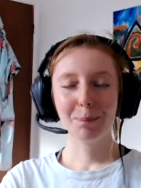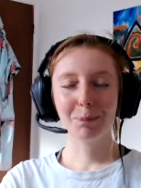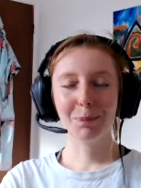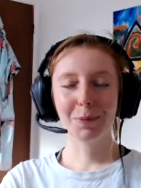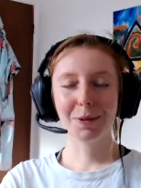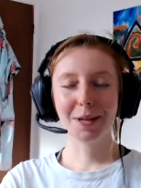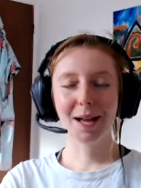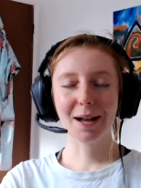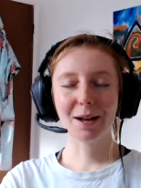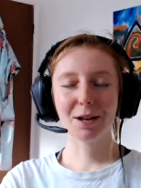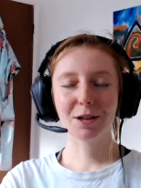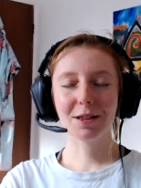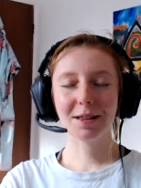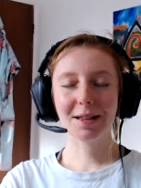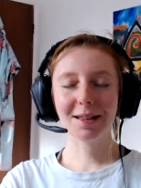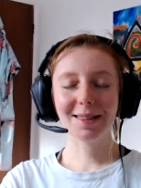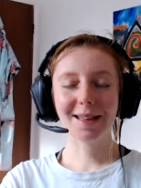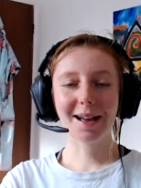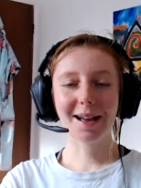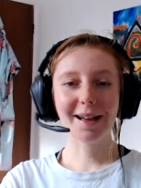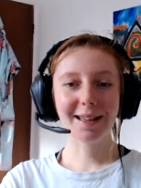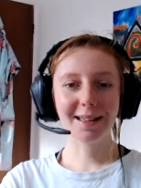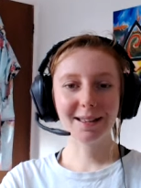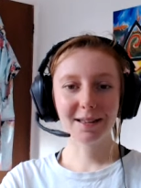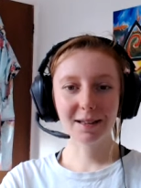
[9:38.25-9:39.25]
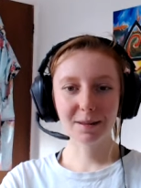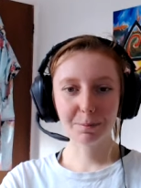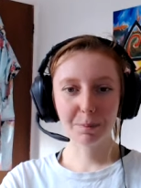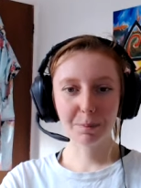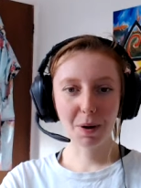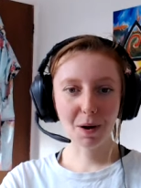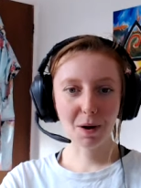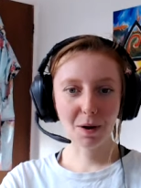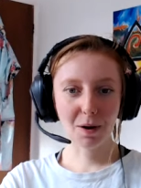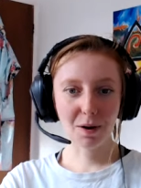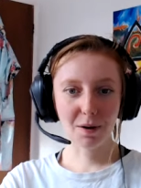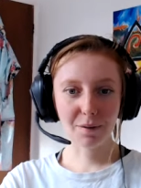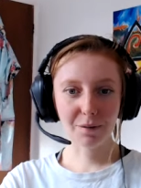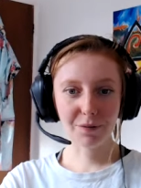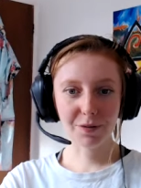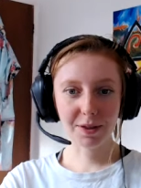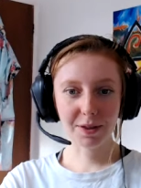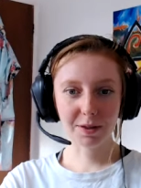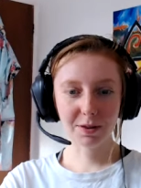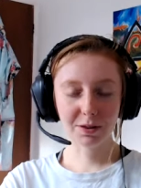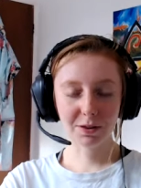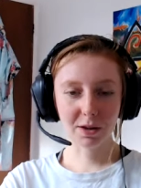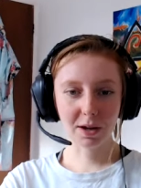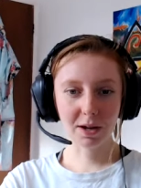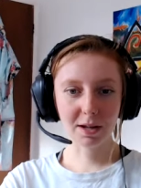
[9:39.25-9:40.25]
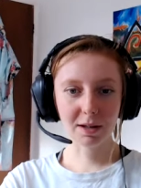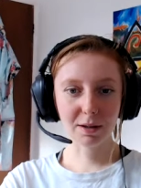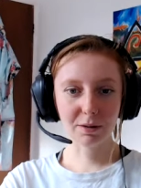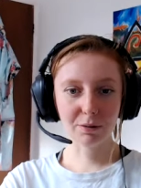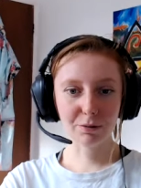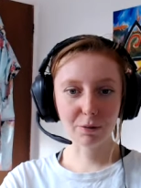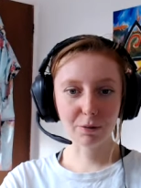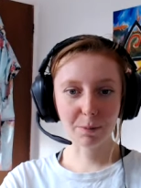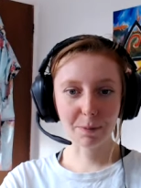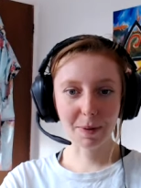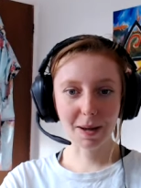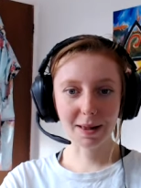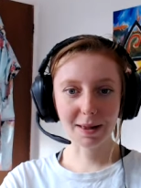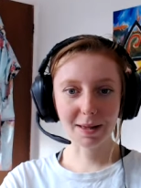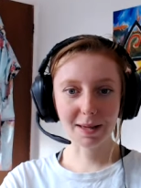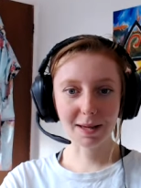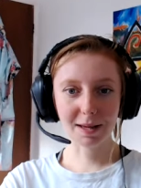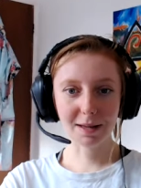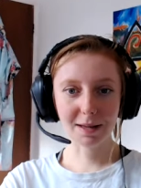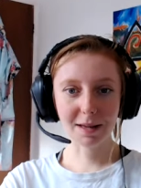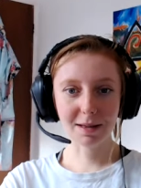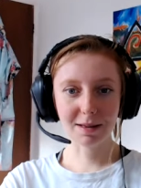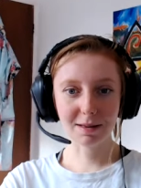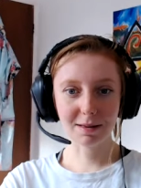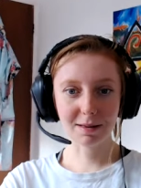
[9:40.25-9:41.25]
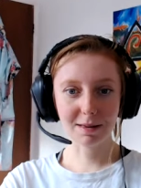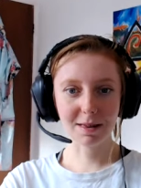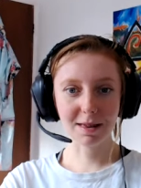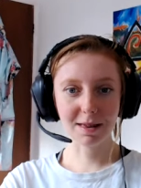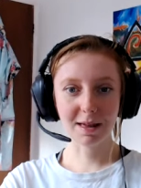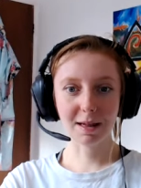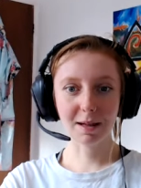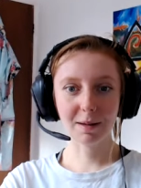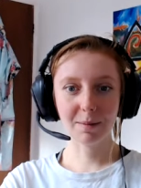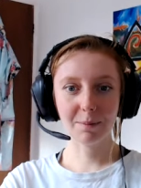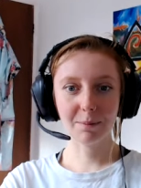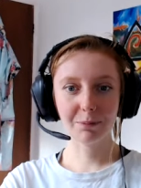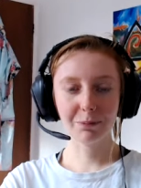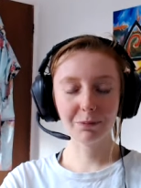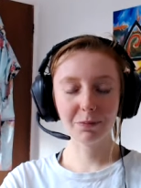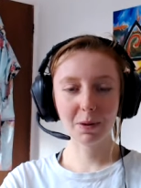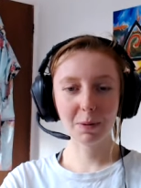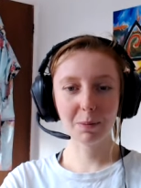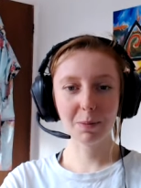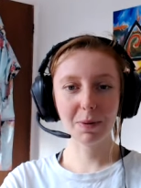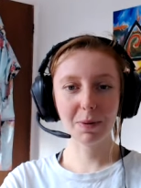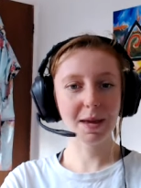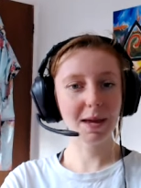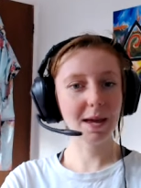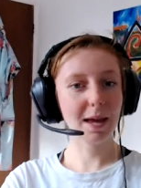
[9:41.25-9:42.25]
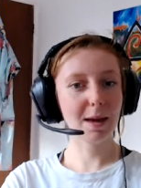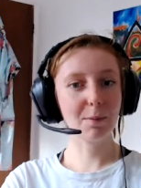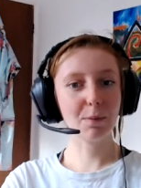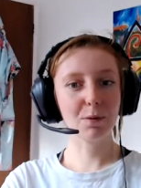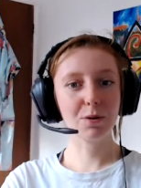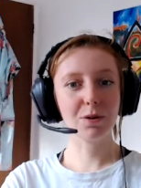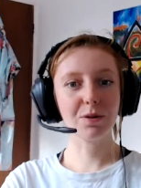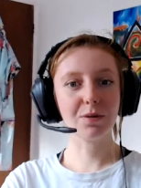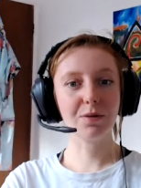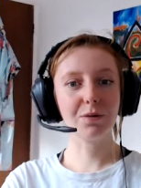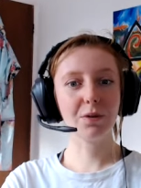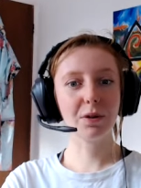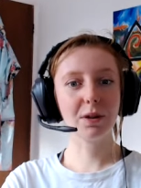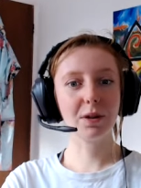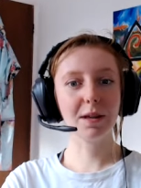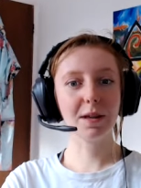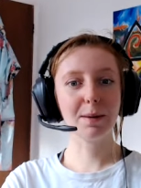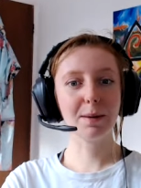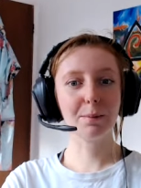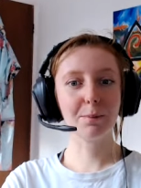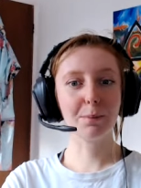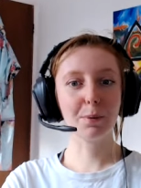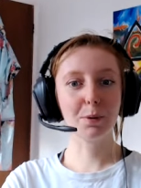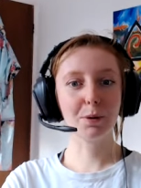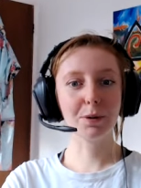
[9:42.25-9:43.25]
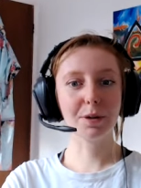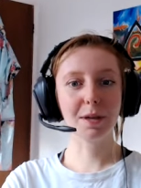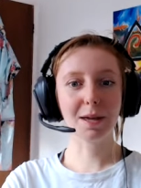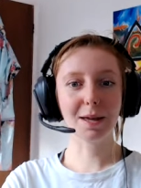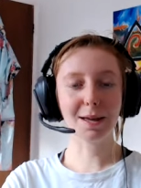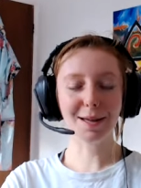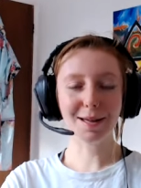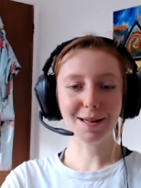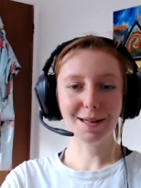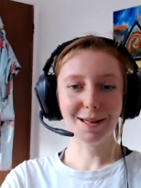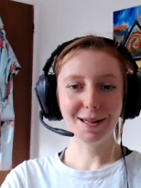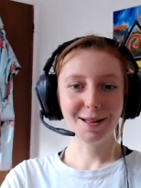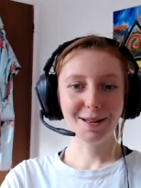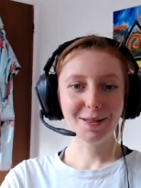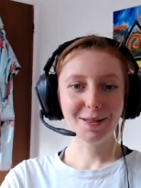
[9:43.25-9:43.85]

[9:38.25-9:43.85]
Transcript: but actually that is part of this silent rebellion isn't it being able to fully embody